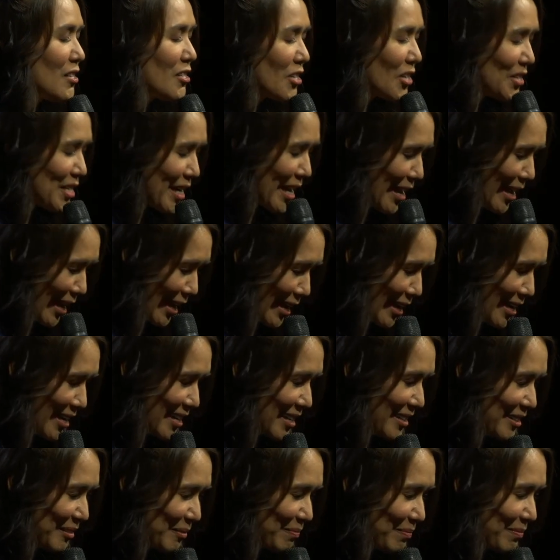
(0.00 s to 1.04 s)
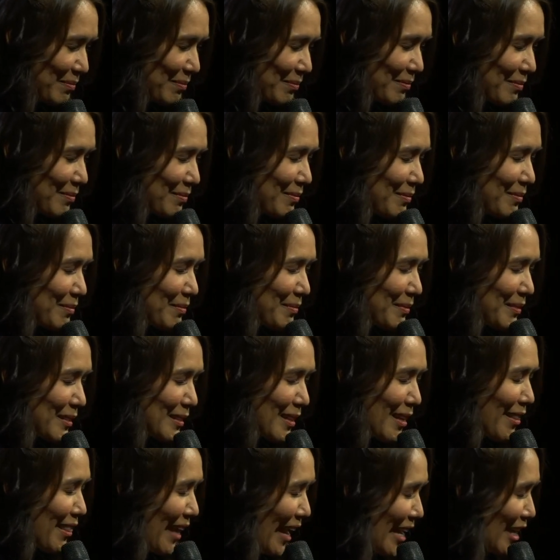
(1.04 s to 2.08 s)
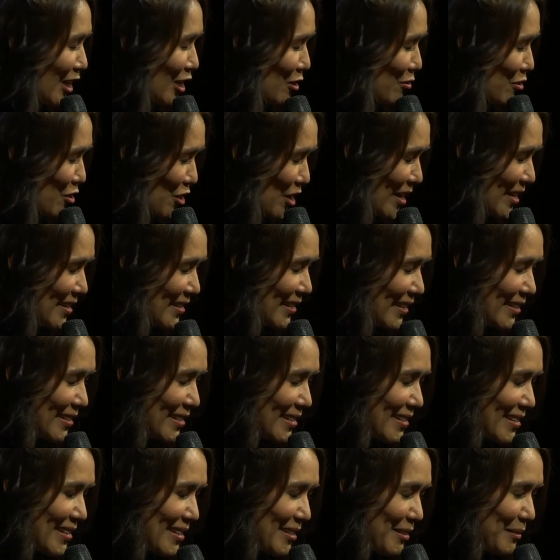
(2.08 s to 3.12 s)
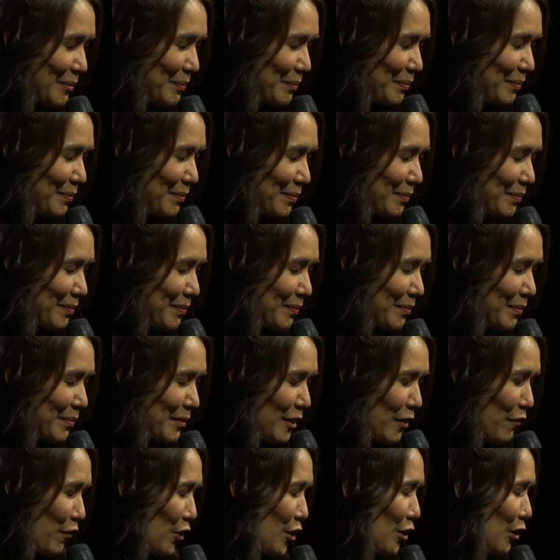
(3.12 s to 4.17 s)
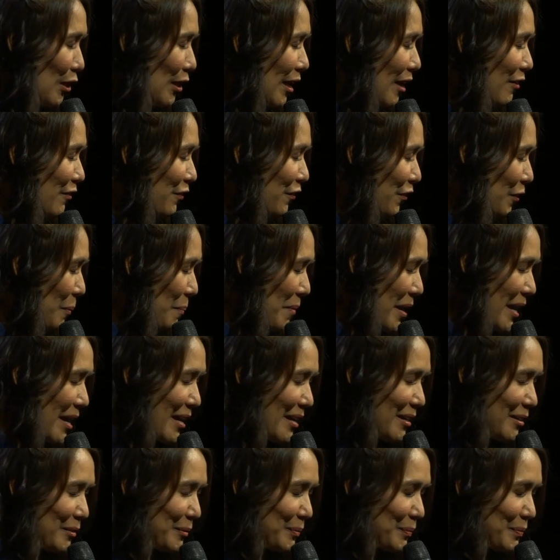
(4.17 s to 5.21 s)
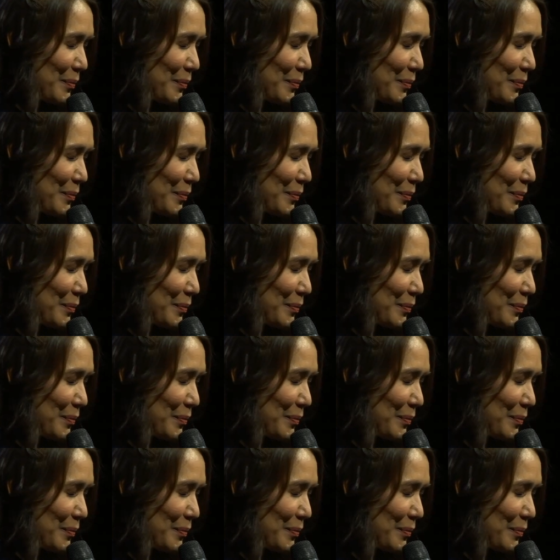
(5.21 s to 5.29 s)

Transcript: today. Thank you, Jesus, for your love for me.